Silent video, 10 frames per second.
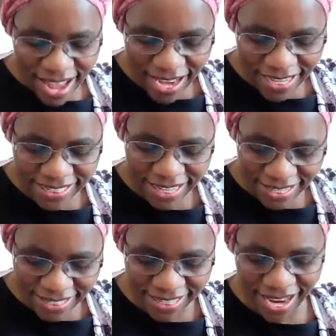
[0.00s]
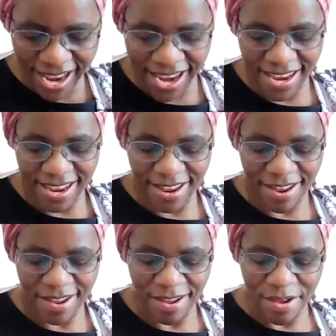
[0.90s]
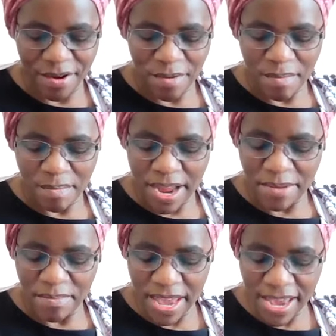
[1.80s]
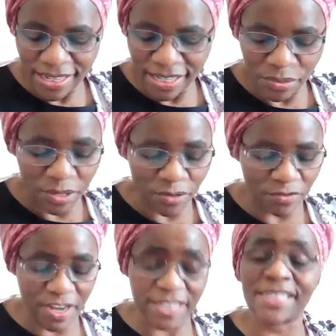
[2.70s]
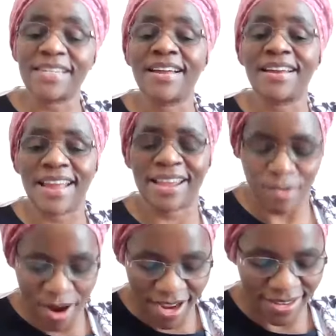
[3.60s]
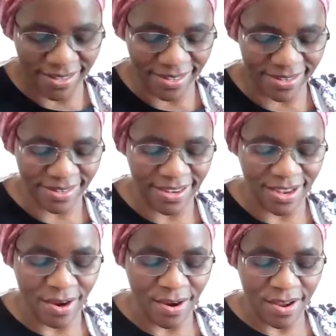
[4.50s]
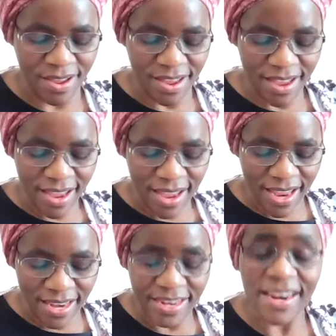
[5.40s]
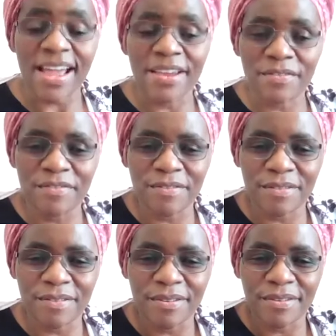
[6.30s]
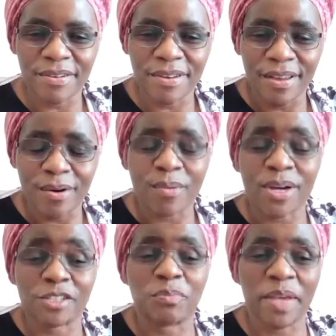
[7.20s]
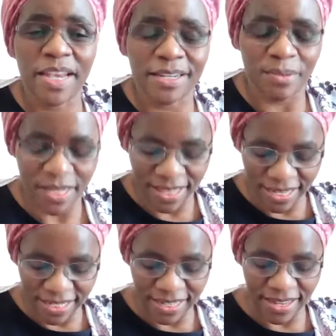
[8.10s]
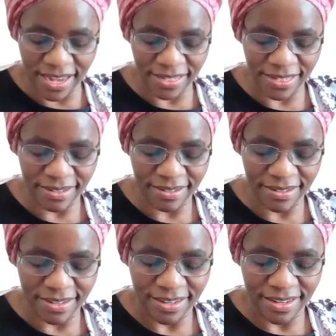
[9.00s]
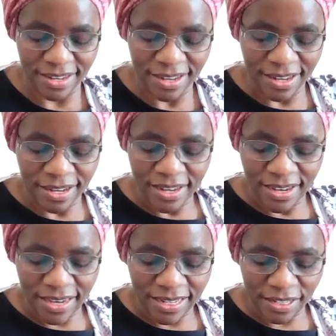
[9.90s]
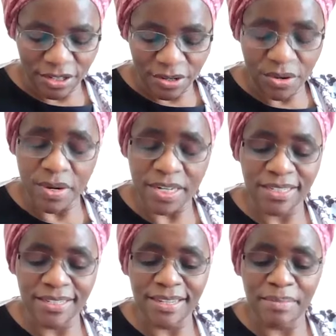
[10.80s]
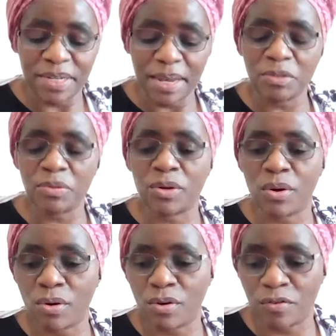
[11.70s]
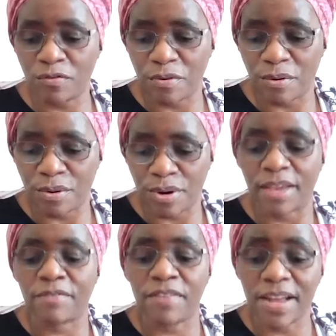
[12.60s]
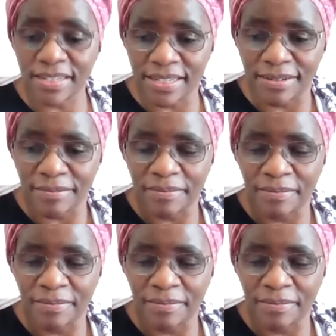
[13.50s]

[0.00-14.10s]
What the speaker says: night and day. My maids will fast likewise. And life was spared when they did that. And you know what? Sometimes we call for a fast